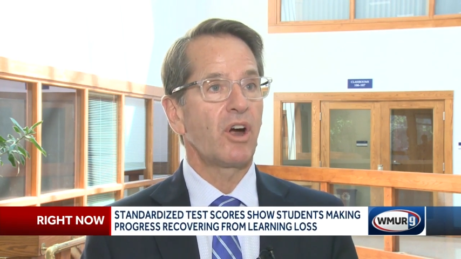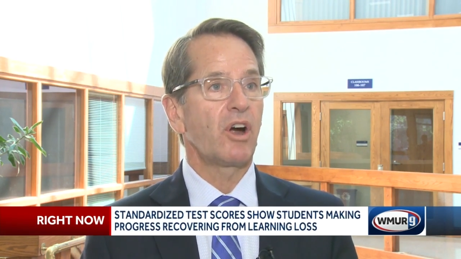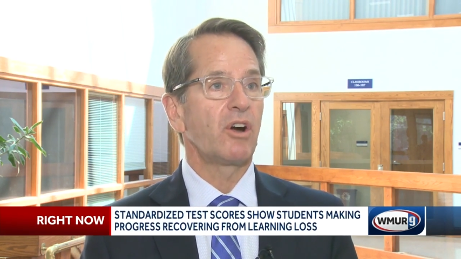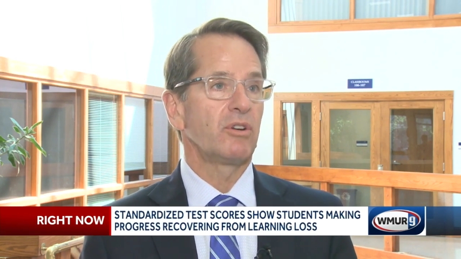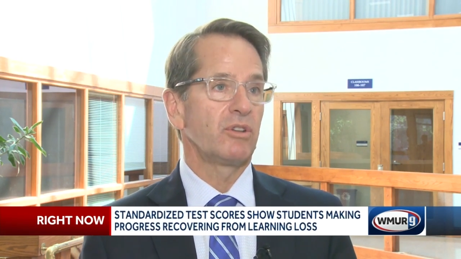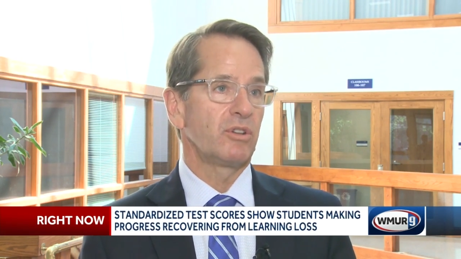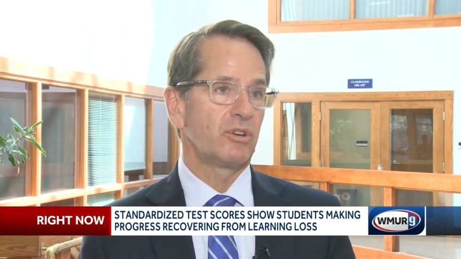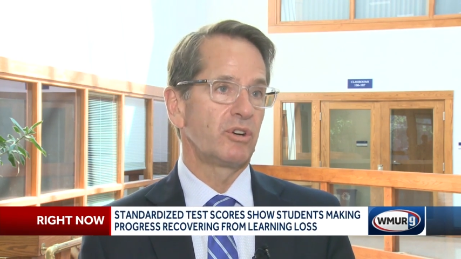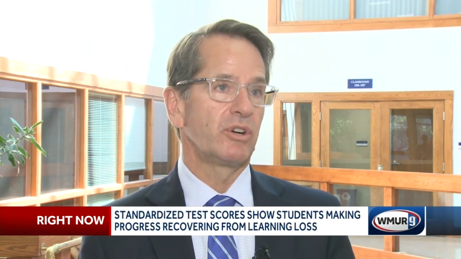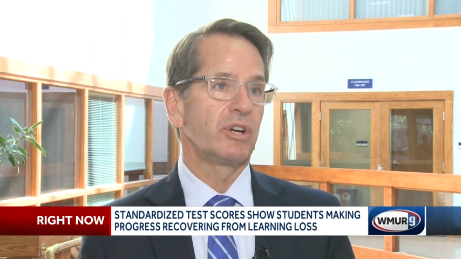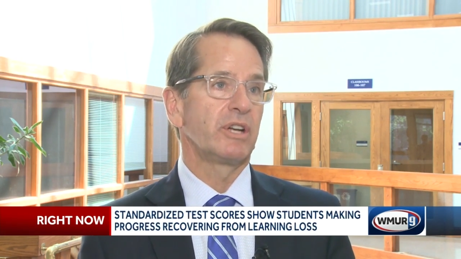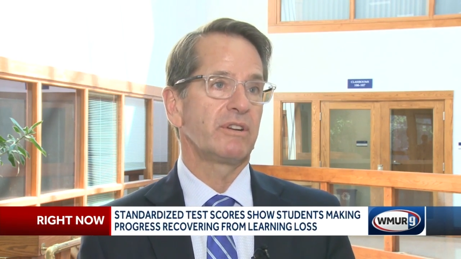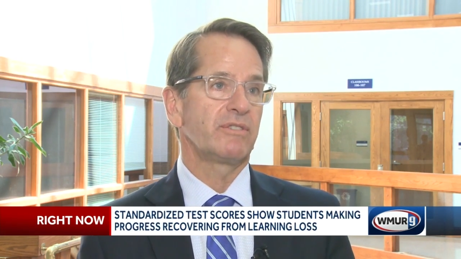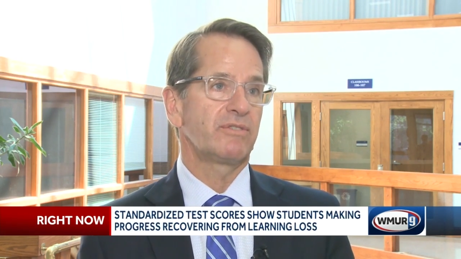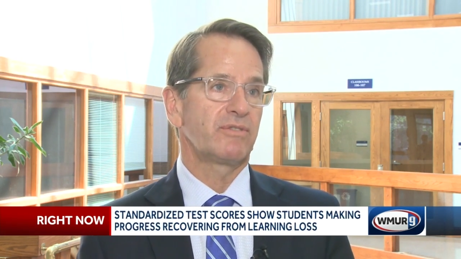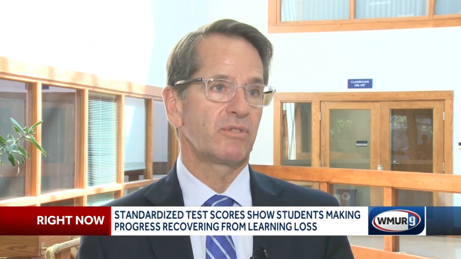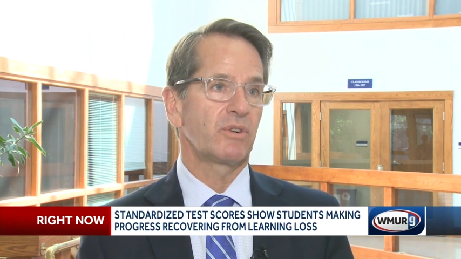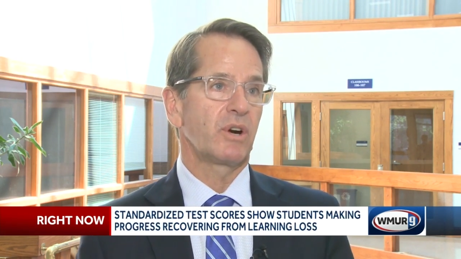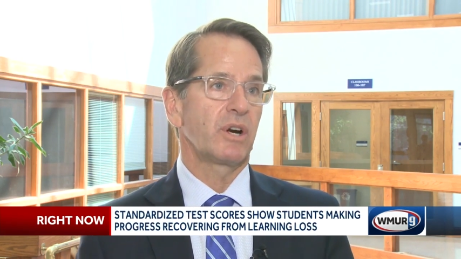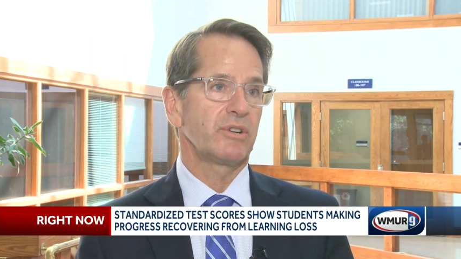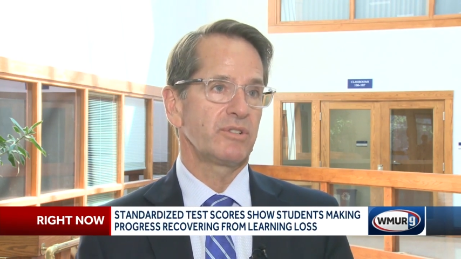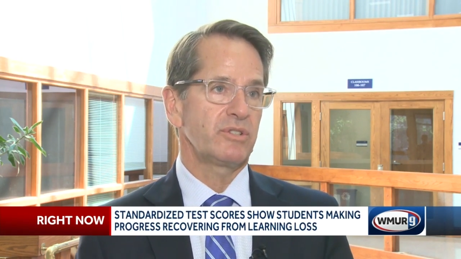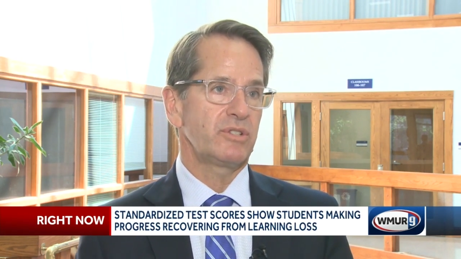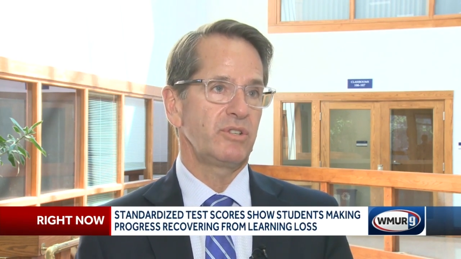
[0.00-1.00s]
our learning
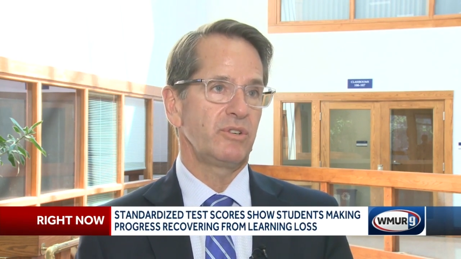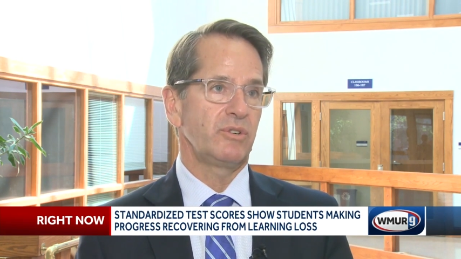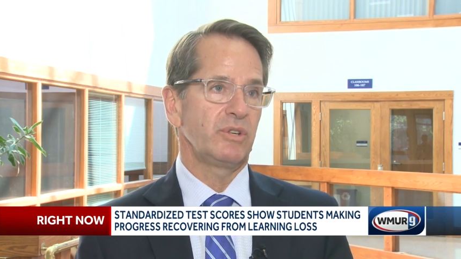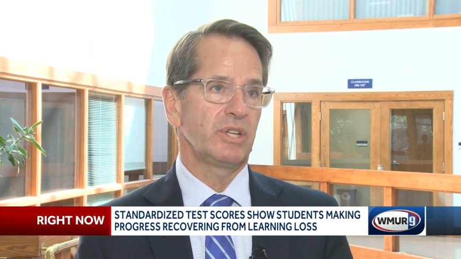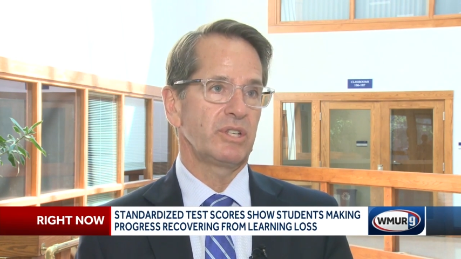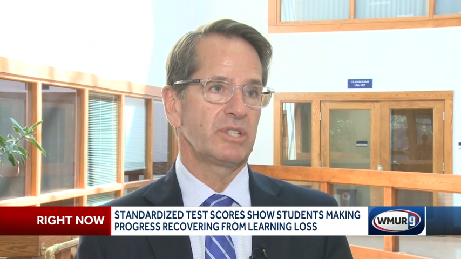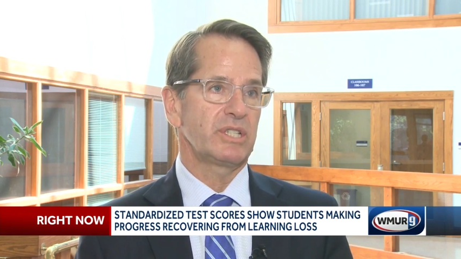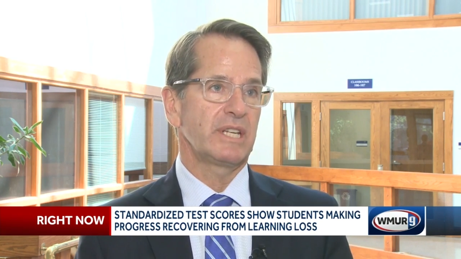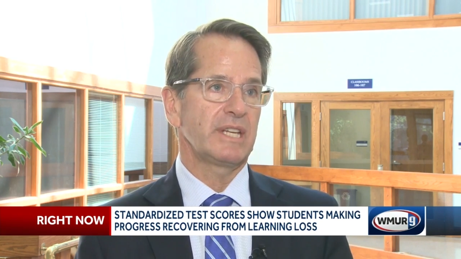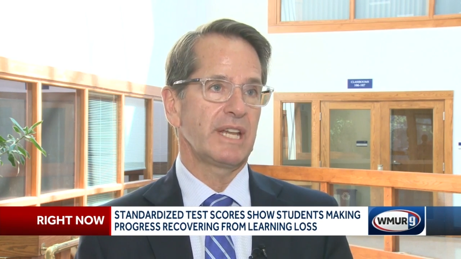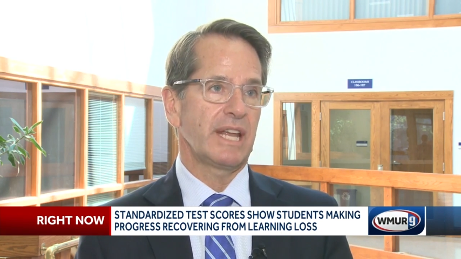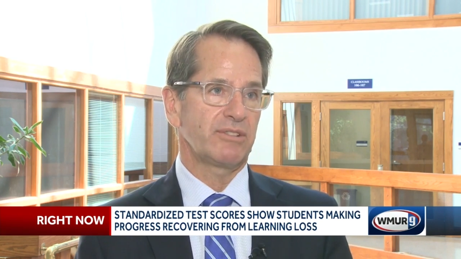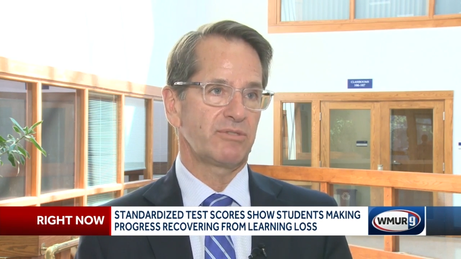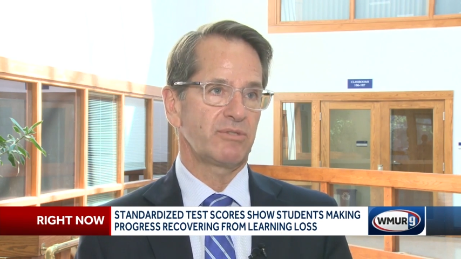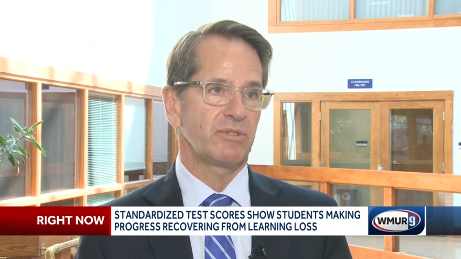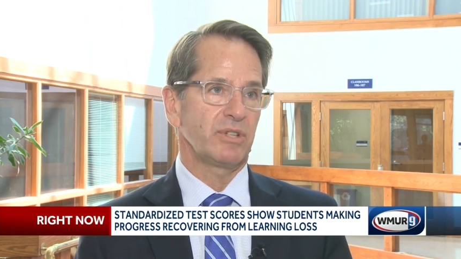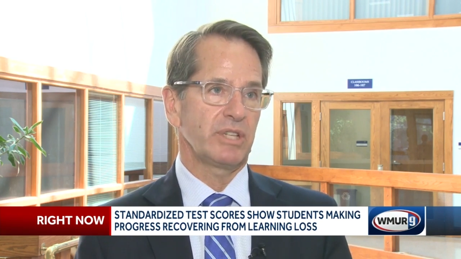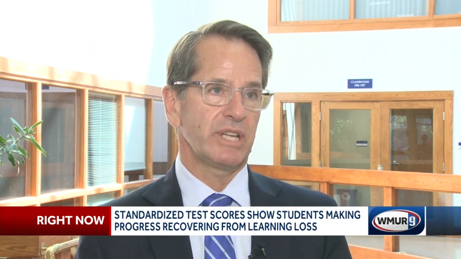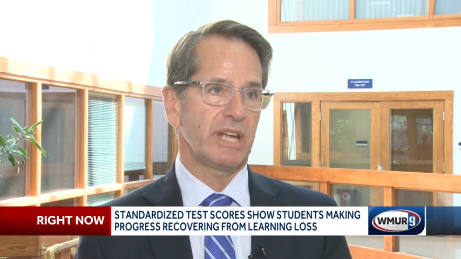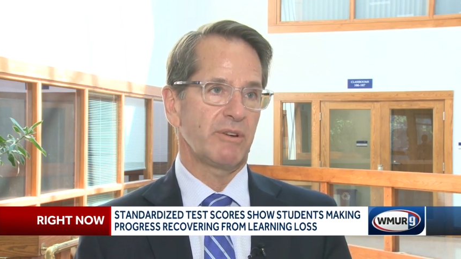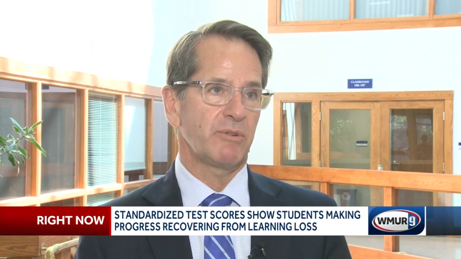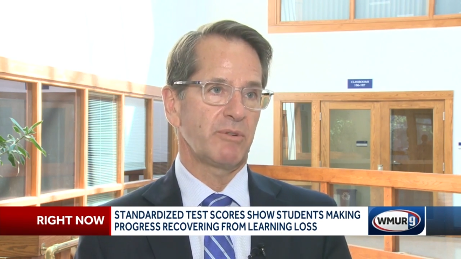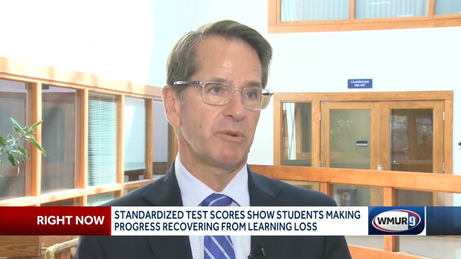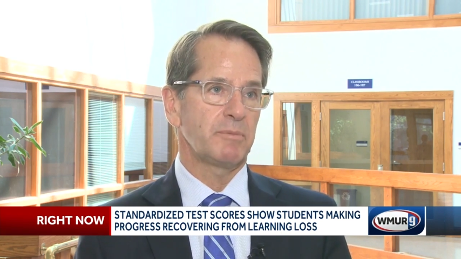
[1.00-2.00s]
for our students.
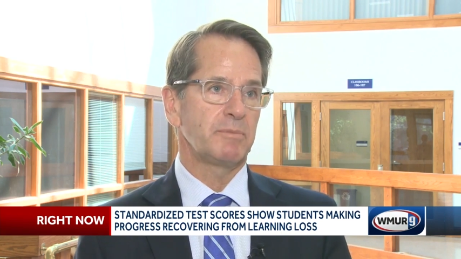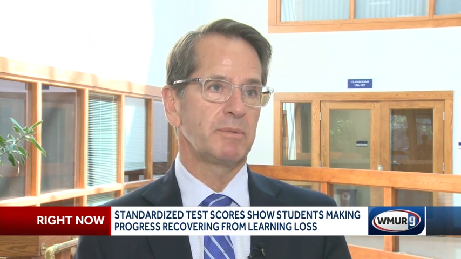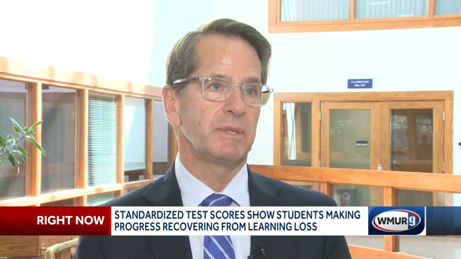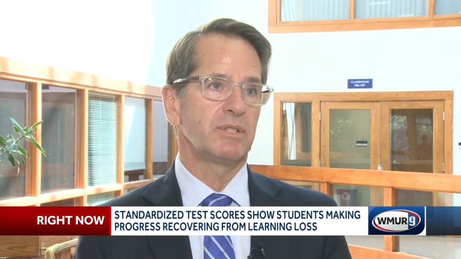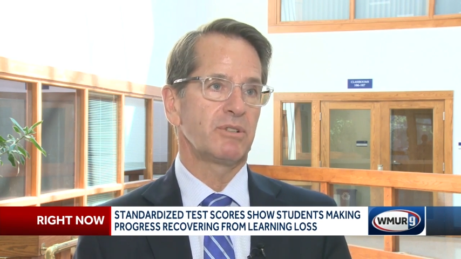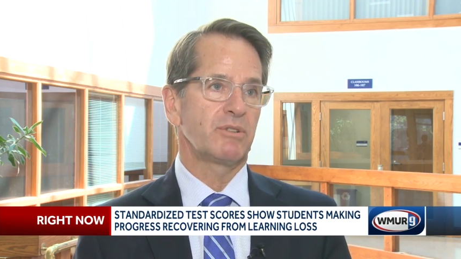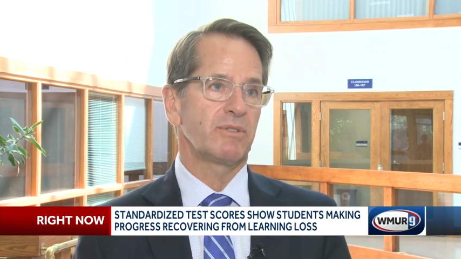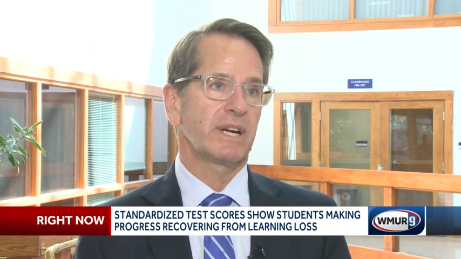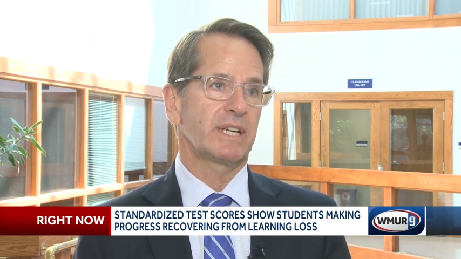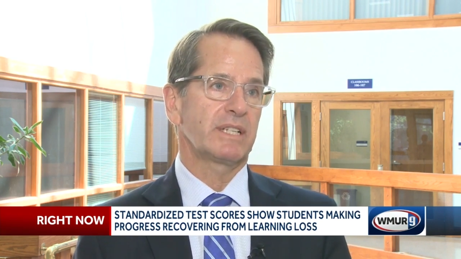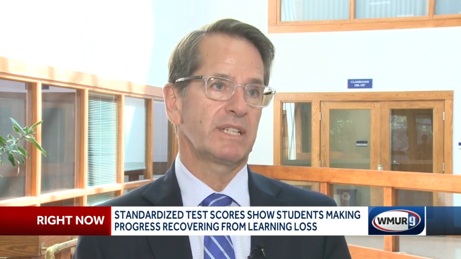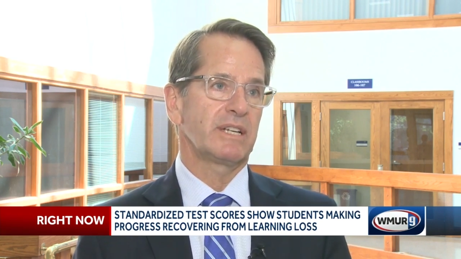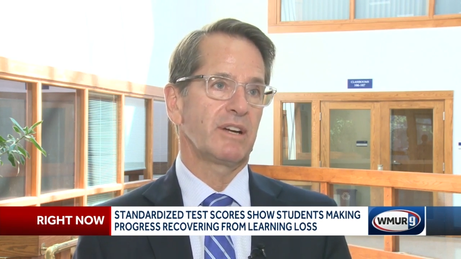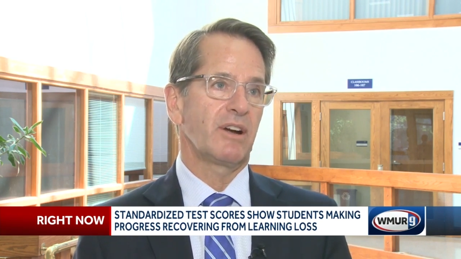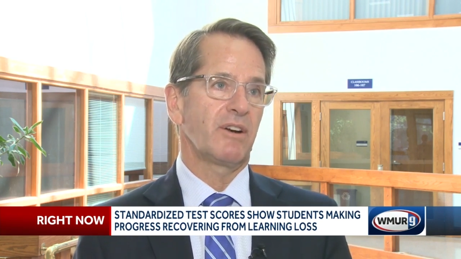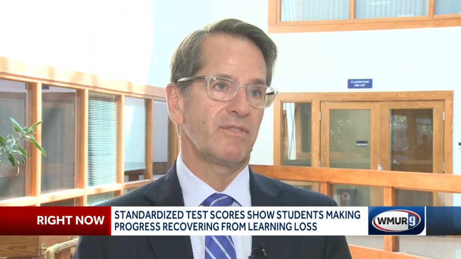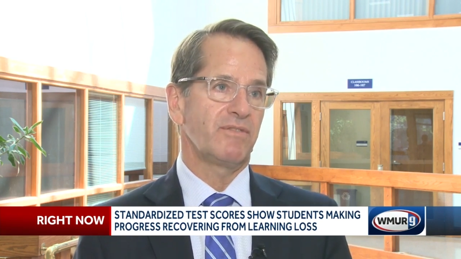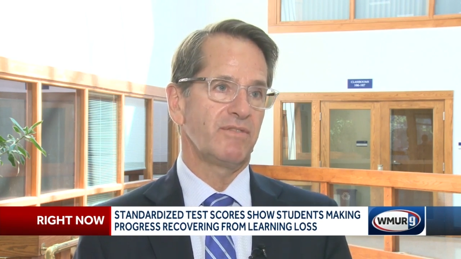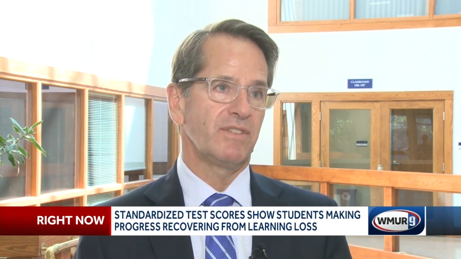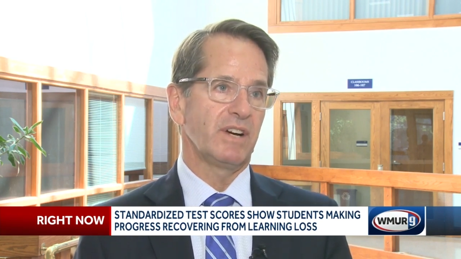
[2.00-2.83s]
Education Commissioner Frank